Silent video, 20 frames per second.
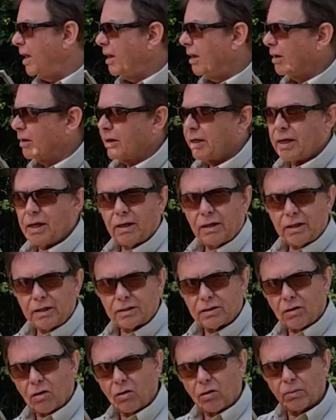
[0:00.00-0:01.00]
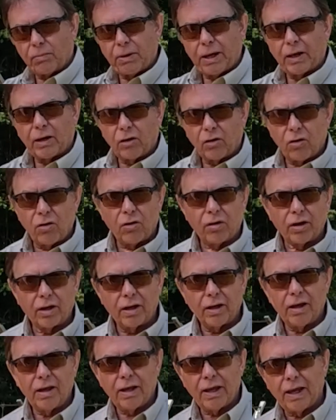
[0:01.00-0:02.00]
Again, it's all about
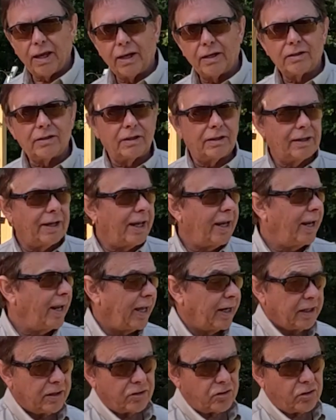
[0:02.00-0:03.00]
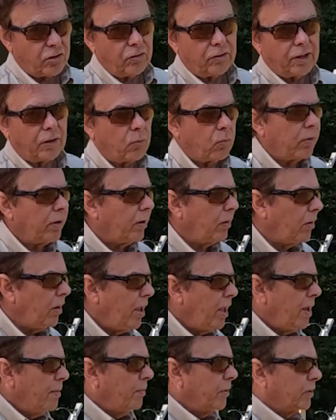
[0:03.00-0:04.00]
learning, and today I didn't shoot that well,
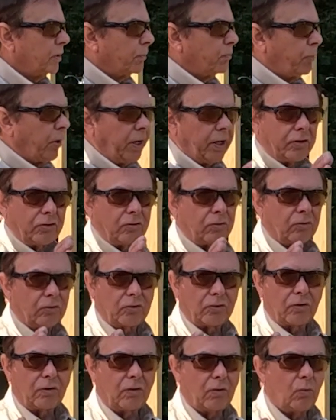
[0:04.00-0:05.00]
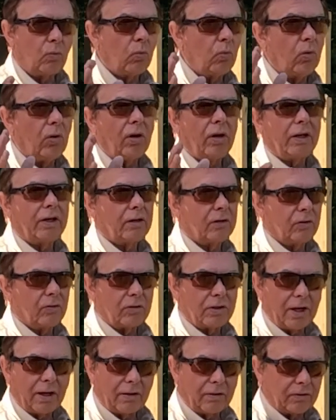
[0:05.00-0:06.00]
but the pictures really do
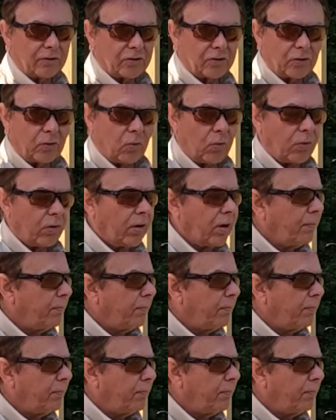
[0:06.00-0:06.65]
tell the story.